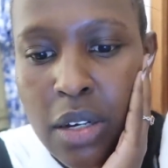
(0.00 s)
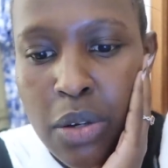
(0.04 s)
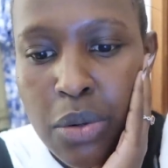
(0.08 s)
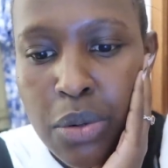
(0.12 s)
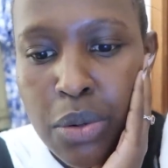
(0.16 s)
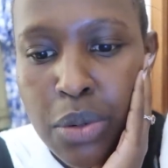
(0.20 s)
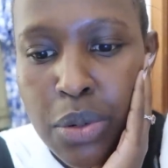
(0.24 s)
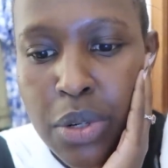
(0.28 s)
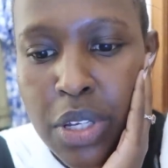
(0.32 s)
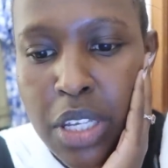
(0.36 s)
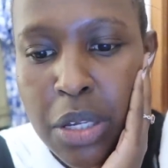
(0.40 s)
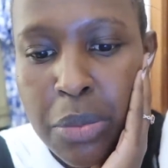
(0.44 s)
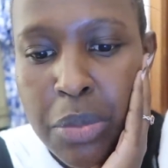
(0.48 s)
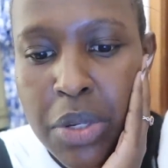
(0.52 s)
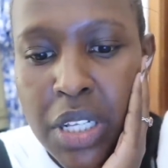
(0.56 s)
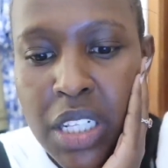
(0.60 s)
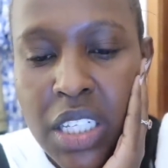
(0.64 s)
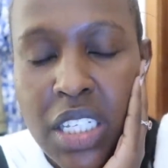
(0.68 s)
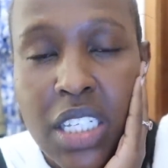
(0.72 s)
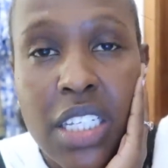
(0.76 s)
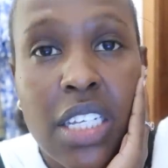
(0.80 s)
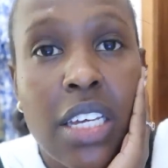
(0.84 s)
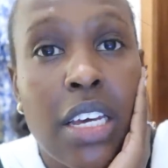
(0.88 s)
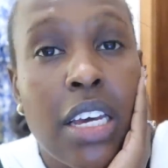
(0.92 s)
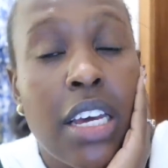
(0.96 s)
Ooh,
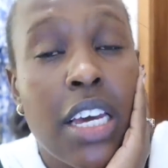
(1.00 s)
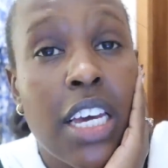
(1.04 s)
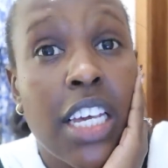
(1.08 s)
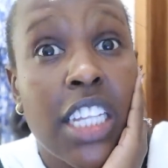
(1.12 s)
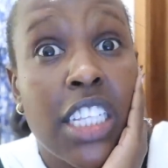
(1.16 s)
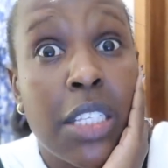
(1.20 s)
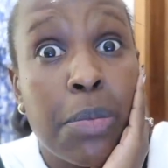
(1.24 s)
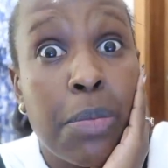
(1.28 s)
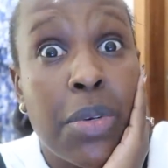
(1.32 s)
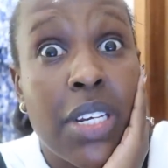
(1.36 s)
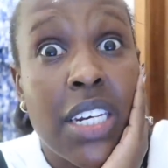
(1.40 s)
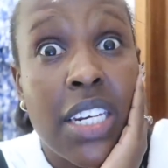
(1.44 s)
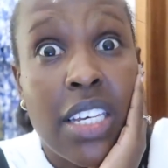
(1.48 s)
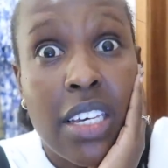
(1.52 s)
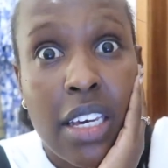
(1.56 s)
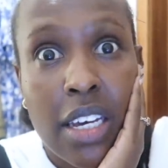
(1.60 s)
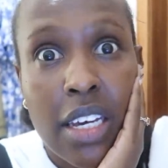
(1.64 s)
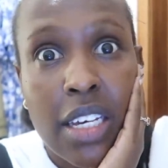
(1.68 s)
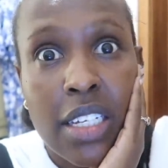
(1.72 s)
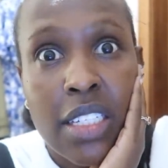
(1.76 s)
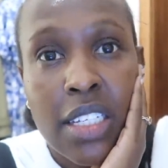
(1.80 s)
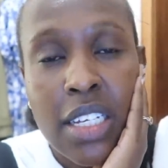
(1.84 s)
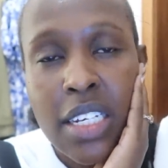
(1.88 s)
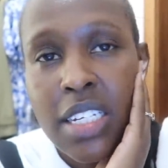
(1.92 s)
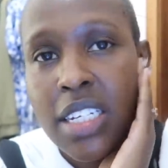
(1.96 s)
emails. It's been
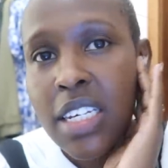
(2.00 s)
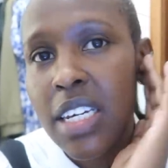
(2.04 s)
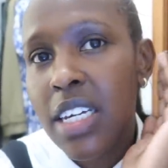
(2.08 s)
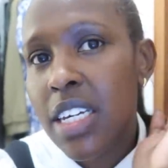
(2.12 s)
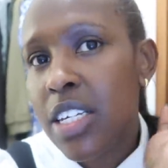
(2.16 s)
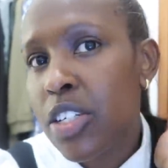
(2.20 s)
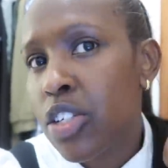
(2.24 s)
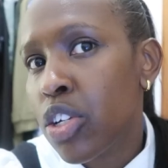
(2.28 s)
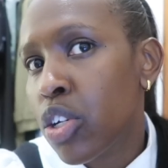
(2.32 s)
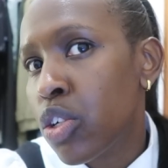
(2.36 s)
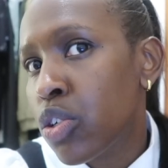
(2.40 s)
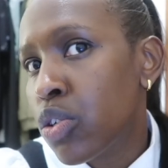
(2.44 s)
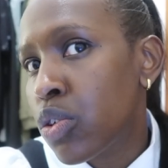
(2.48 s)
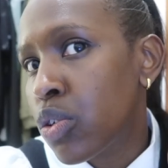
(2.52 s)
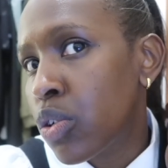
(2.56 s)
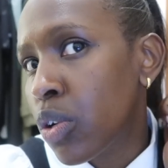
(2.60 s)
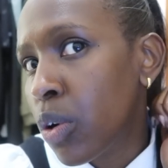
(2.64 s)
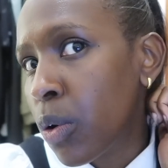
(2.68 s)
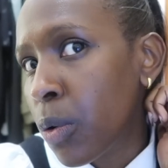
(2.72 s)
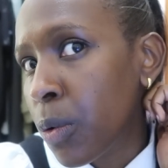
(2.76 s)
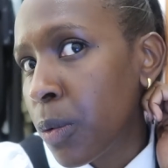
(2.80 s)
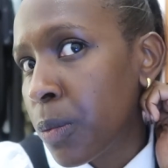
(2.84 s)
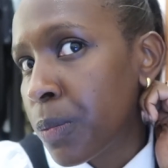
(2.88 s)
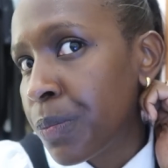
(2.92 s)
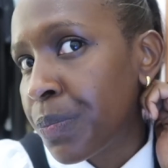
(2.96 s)
years and years.
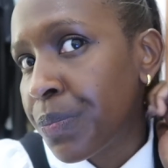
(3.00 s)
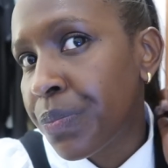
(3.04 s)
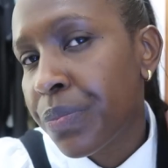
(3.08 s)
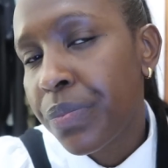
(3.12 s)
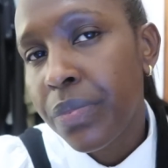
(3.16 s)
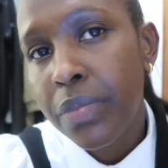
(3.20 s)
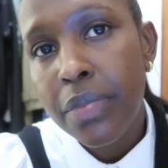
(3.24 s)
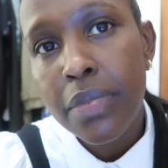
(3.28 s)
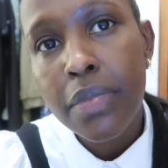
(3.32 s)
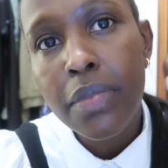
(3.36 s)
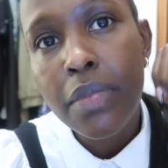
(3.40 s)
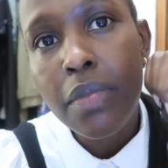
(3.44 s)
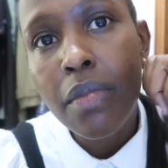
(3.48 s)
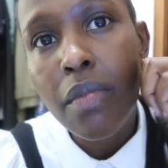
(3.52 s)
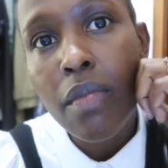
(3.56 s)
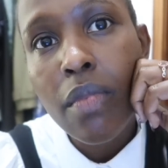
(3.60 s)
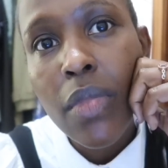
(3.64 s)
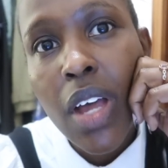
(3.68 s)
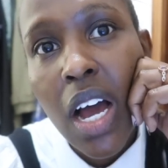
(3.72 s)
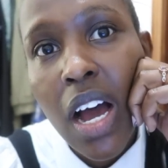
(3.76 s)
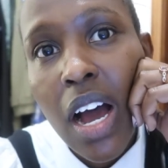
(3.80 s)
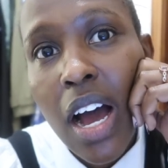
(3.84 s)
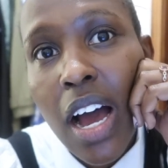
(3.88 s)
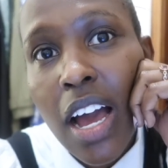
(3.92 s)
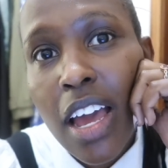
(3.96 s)
So
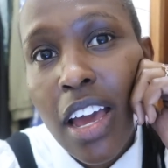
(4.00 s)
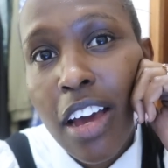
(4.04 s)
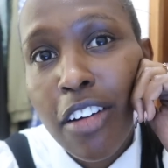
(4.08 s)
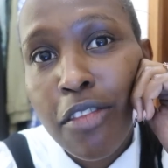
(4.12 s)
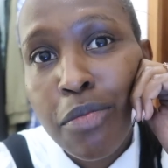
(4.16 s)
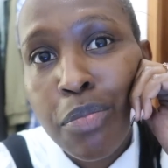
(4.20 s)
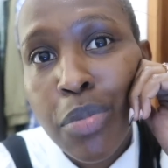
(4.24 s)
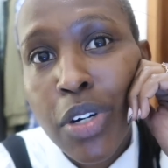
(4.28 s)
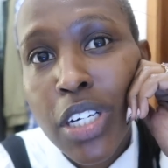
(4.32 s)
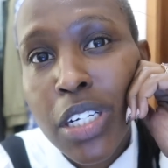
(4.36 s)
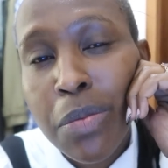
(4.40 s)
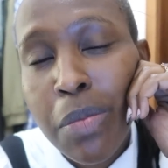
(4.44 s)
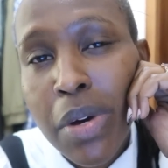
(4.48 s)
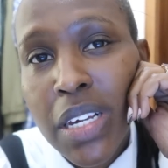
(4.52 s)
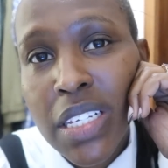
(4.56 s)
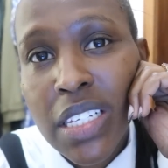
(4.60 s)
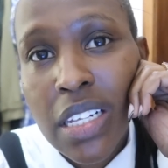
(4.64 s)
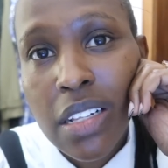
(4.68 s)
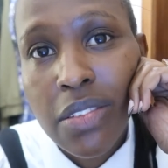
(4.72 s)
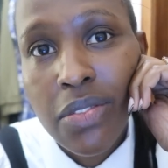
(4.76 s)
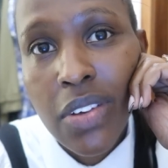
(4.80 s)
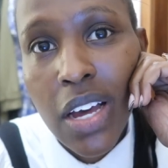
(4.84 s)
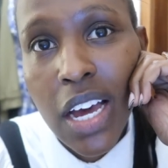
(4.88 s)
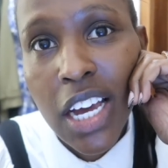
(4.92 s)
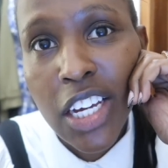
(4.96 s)
I have booked
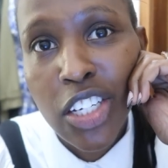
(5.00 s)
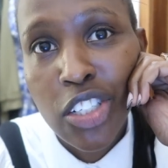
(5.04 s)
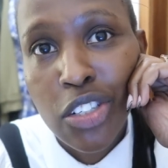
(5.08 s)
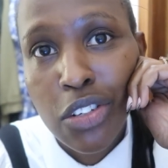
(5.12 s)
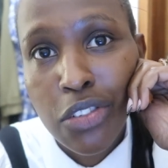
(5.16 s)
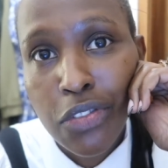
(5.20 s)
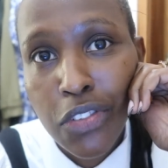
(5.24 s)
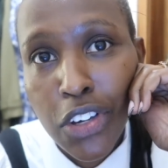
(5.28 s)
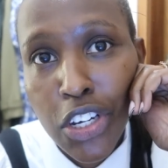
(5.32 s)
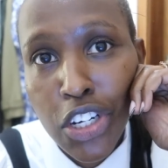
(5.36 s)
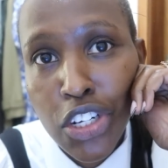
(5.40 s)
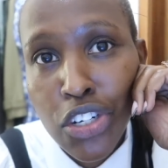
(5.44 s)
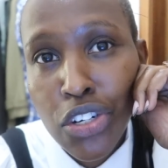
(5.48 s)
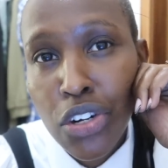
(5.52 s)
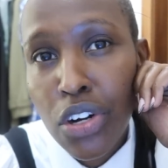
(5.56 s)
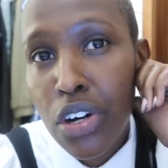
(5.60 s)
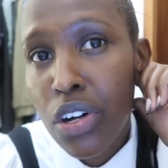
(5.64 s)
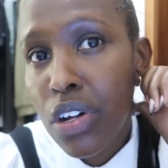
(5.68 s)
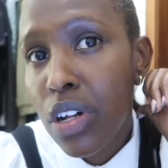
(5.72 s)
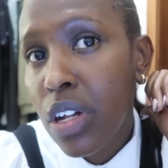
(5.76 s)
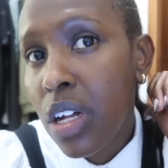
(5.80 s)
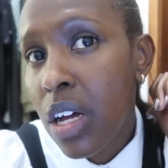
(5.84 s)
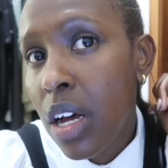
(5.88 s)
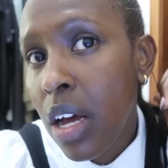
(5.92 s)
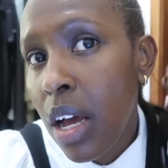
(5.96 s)
myself a Hydra
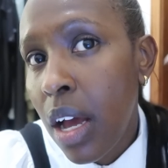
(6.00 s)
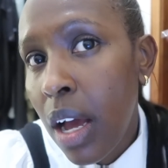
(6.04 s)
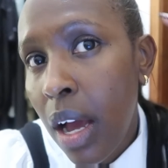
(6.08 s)
facial.